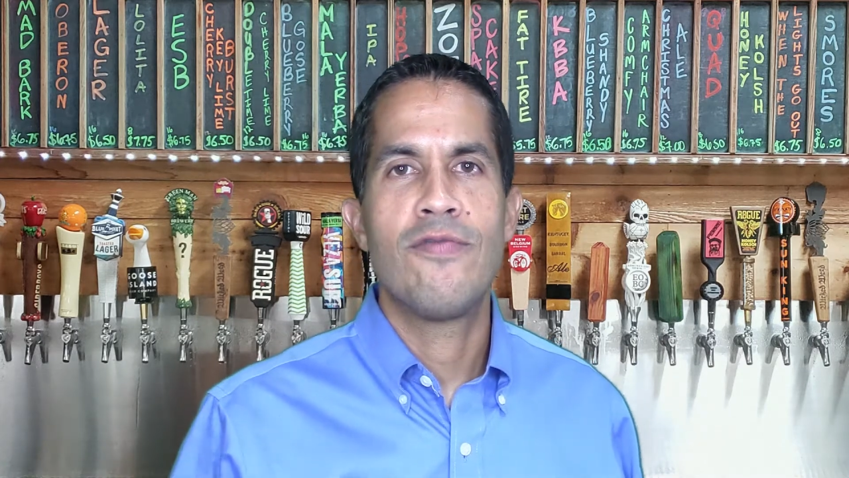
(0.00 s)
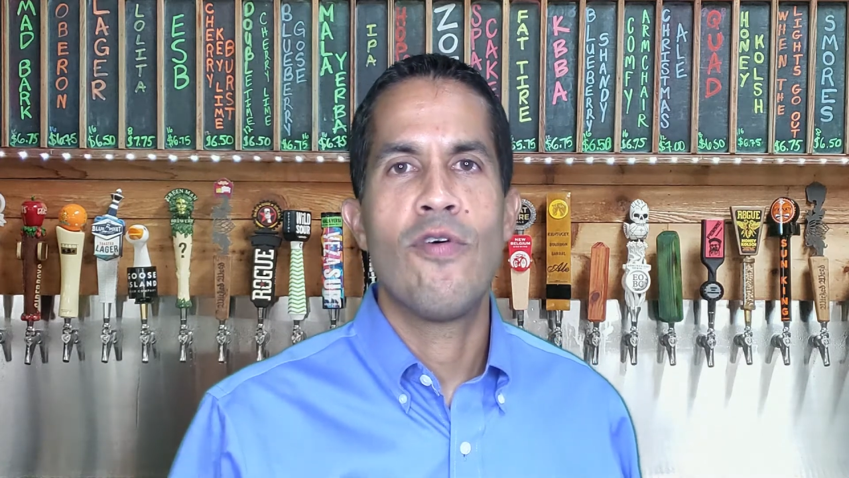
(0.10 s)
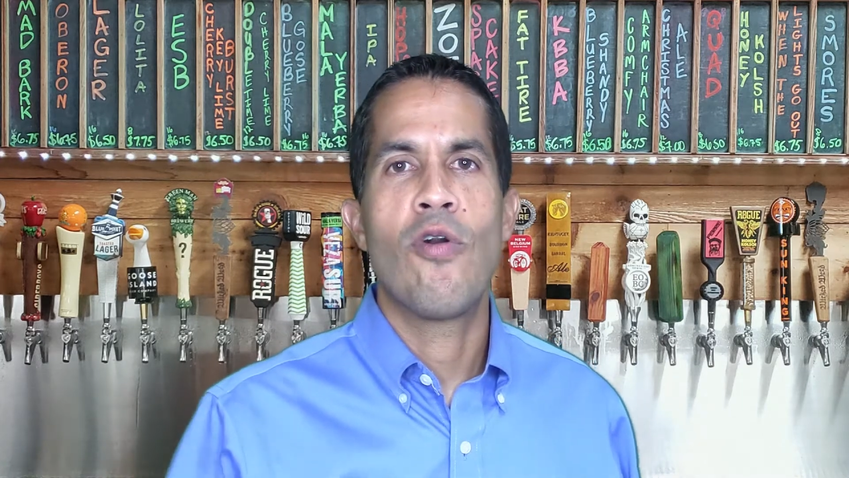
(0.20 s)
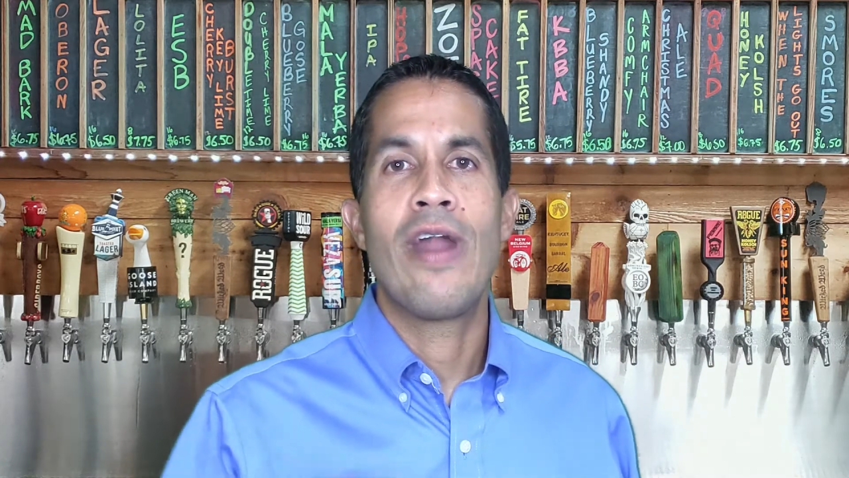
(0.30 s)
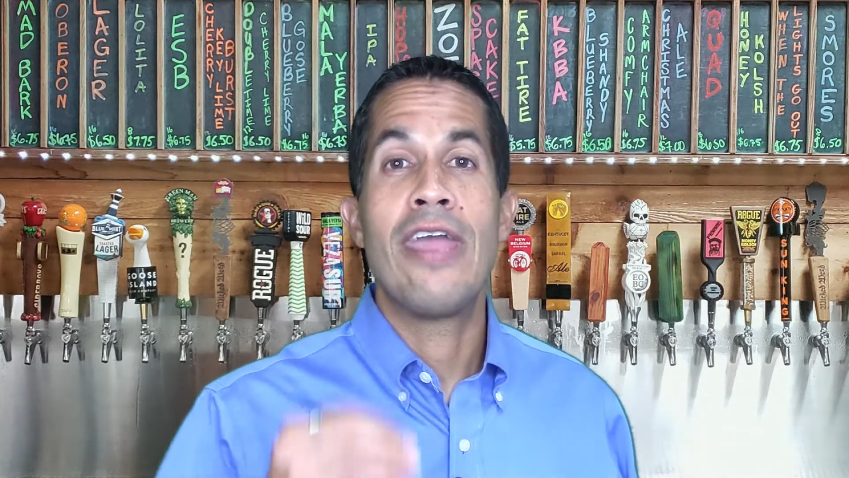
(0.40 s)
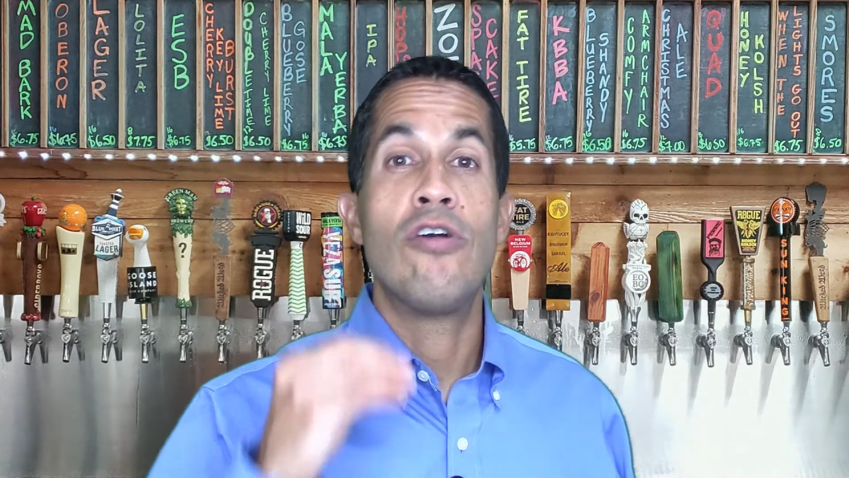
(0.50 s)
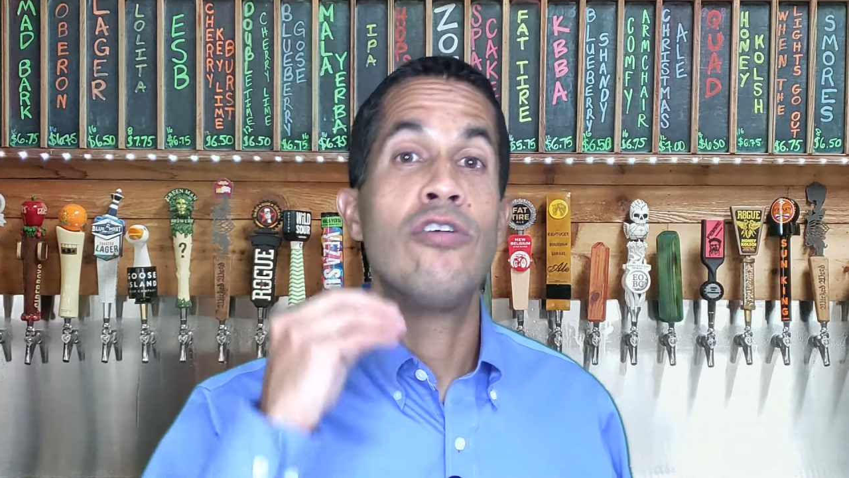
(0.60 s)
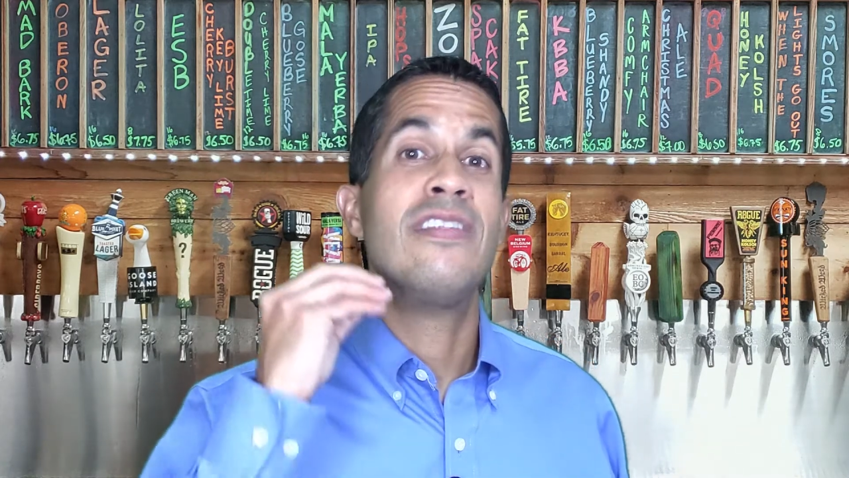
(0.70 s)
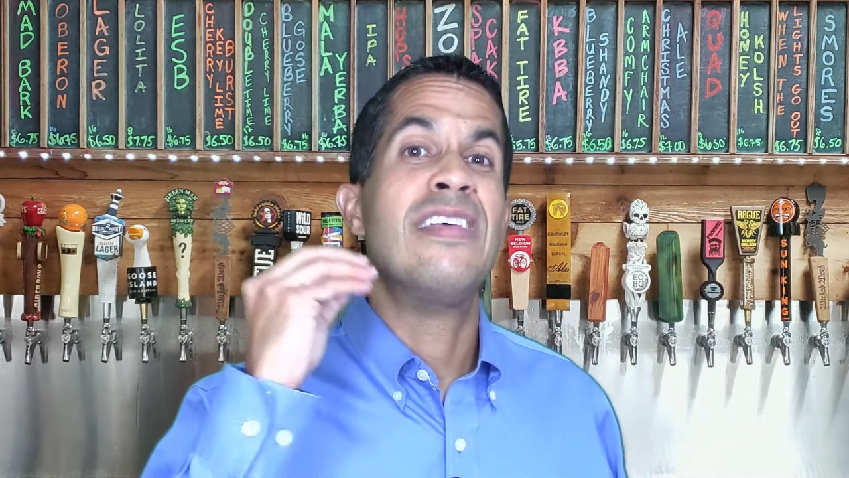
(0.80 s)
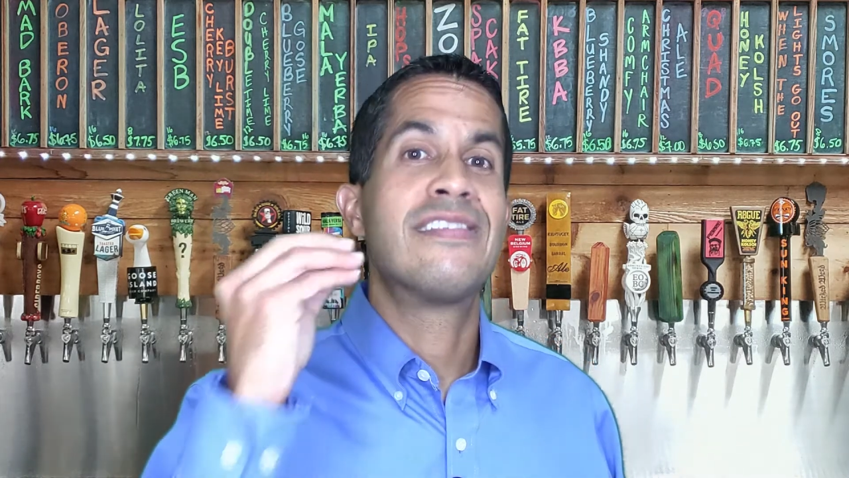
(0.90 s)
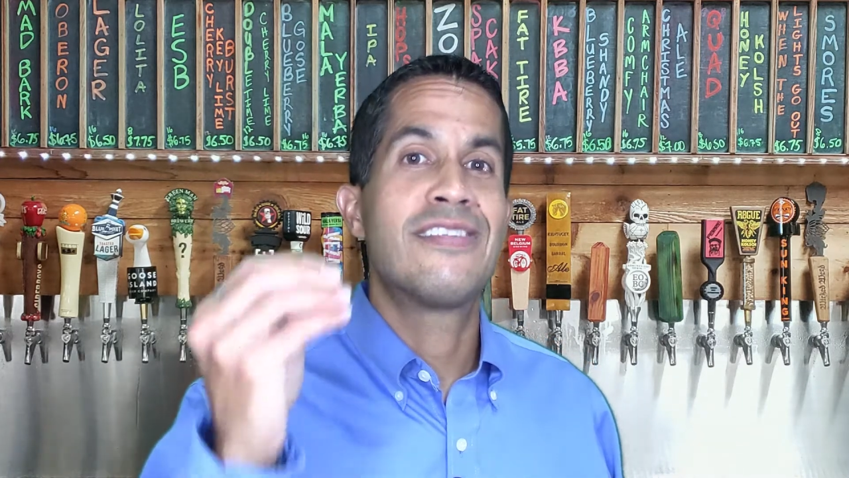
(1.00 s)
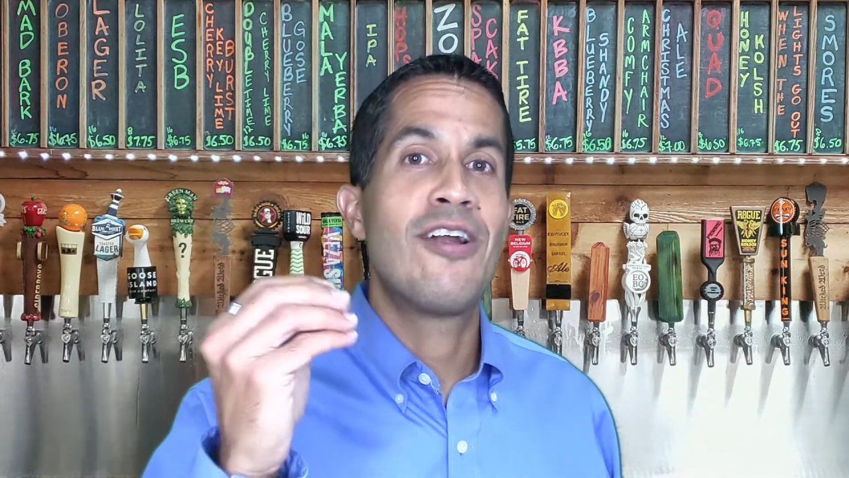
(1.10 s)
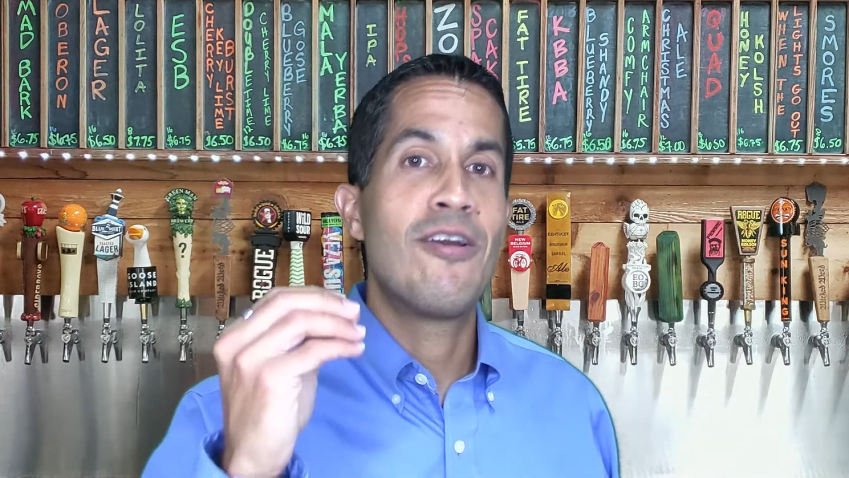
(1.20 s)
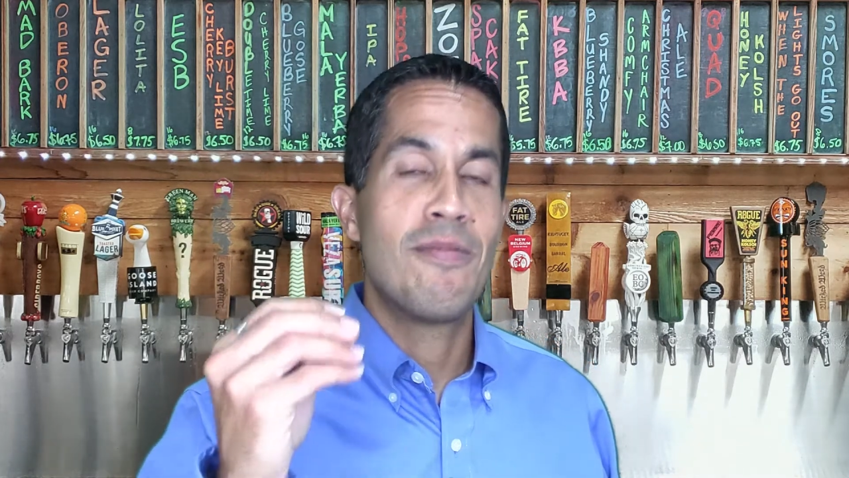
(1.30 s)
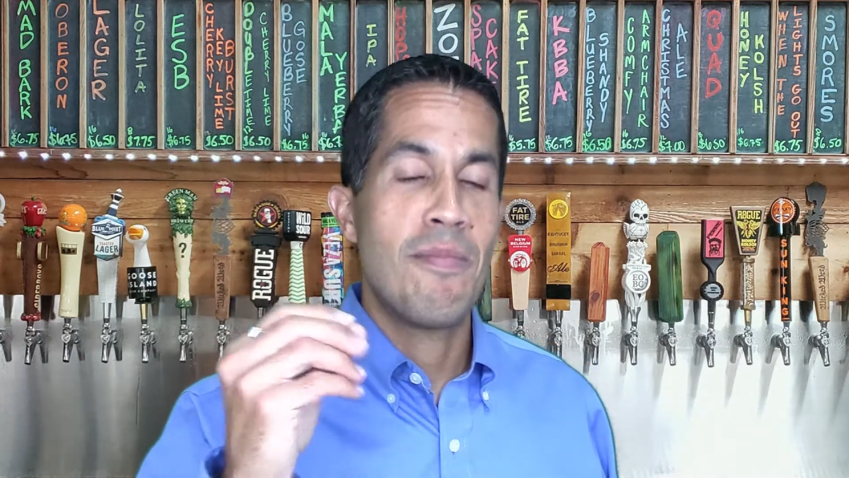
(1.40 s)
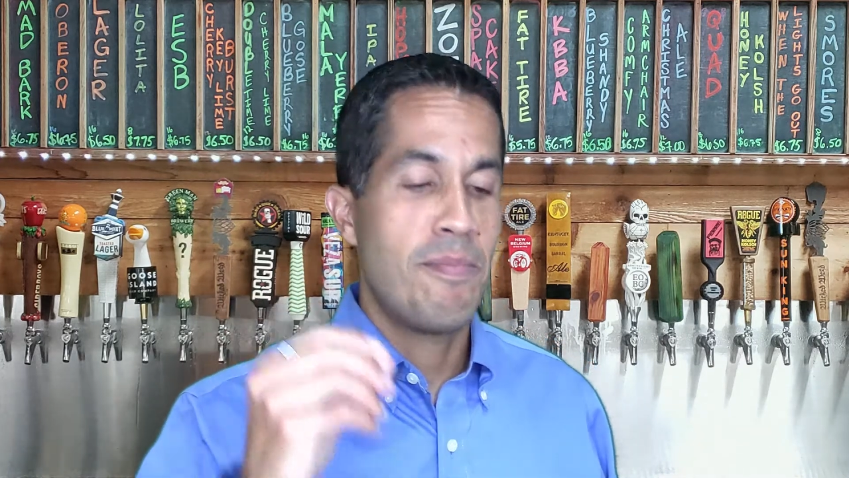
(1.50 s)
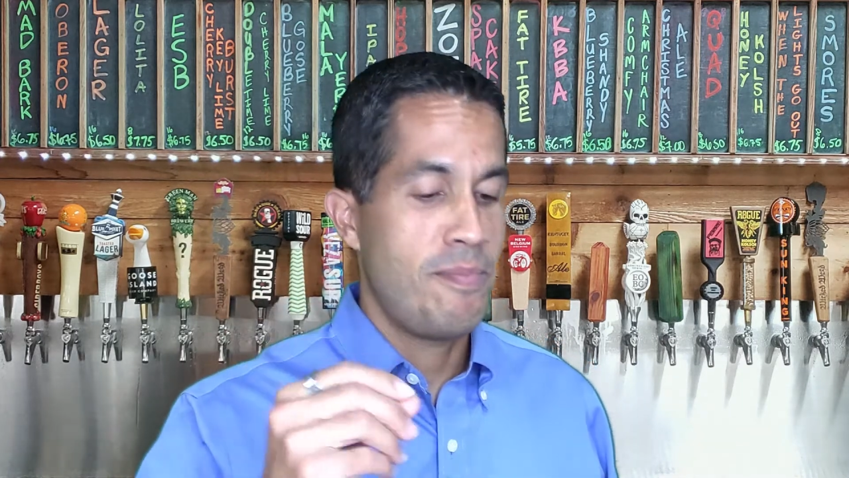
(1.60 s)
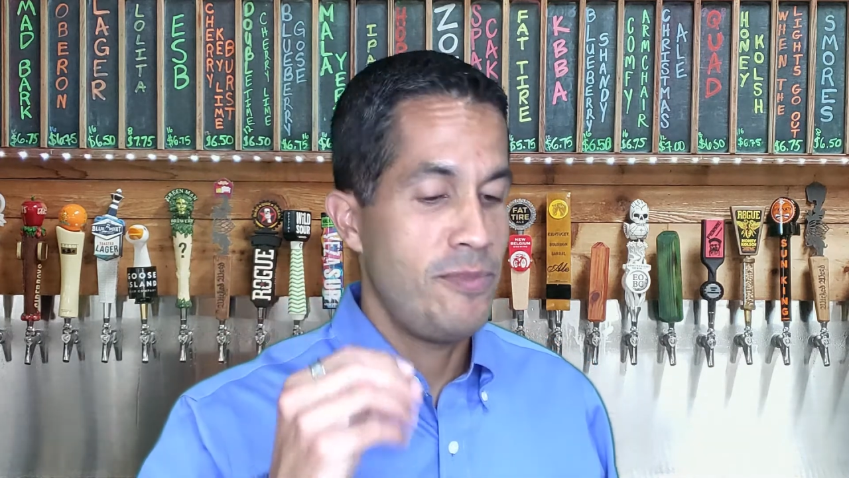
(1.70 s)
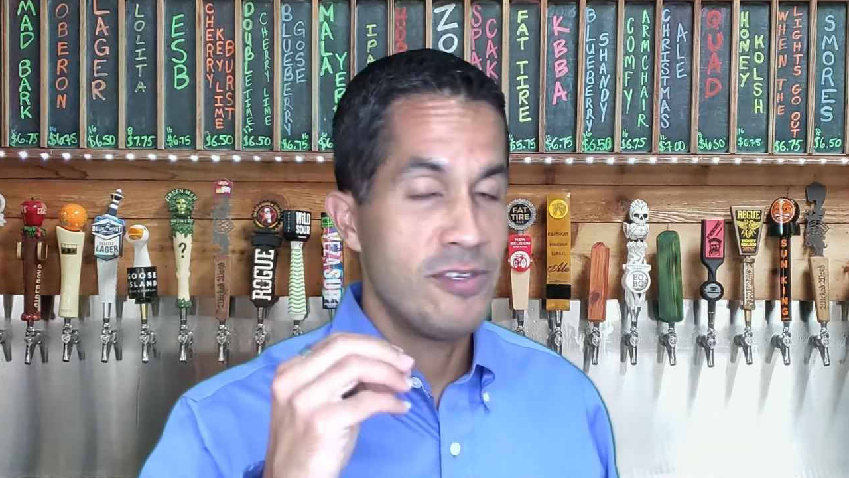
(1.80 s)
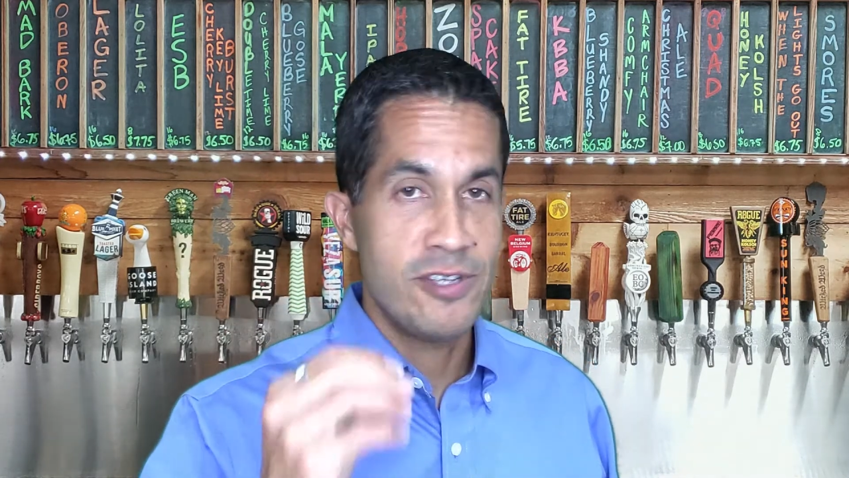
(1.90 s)
for a good
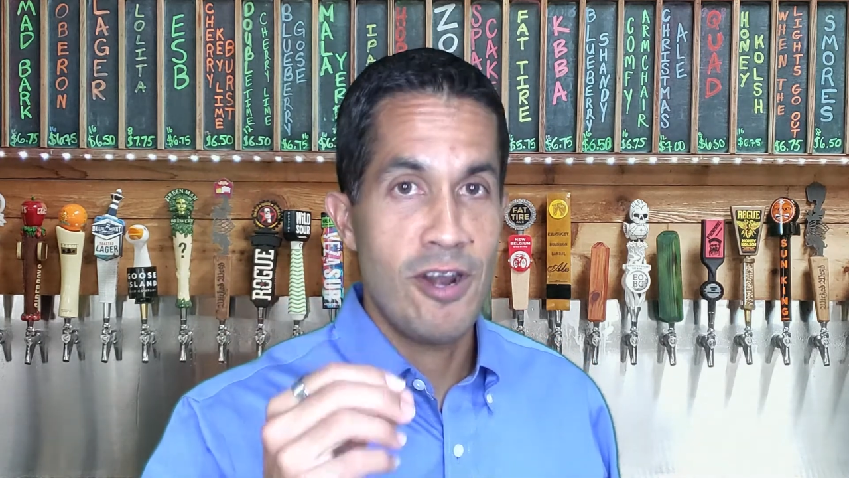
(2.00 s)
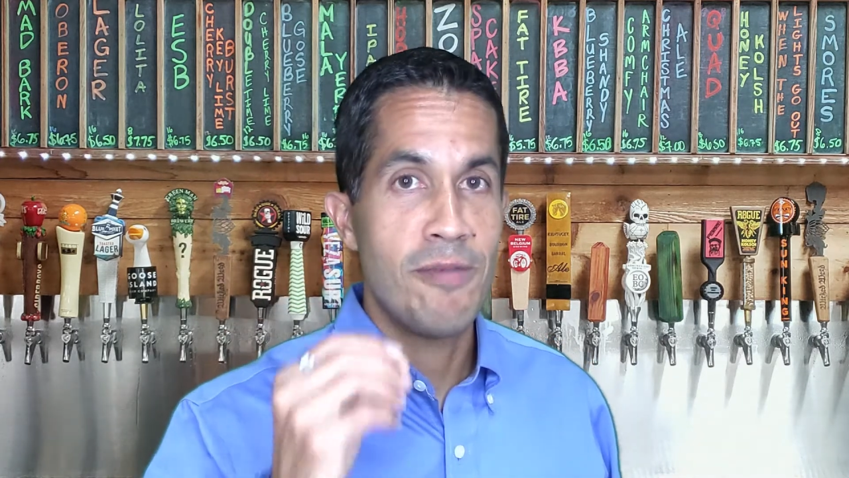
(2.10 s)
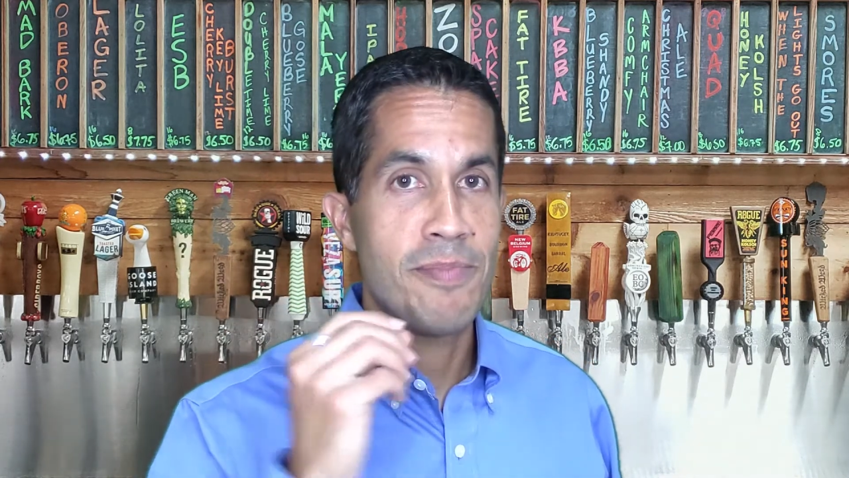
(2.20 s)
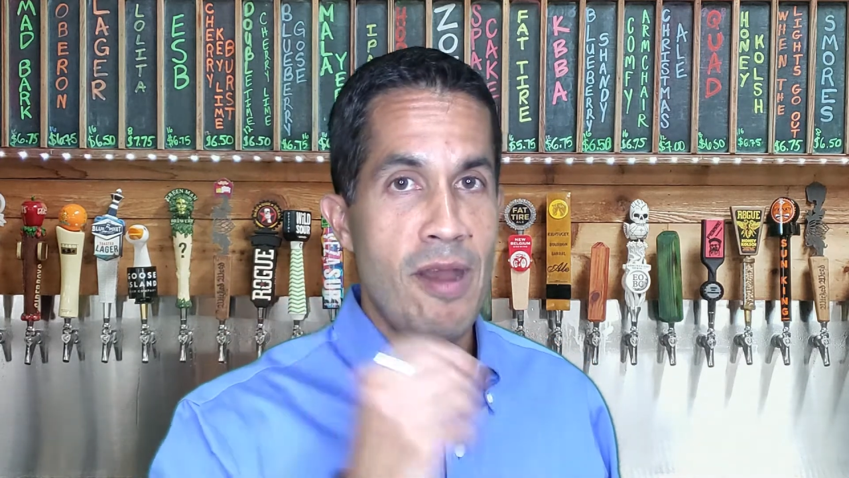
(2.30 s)
dessert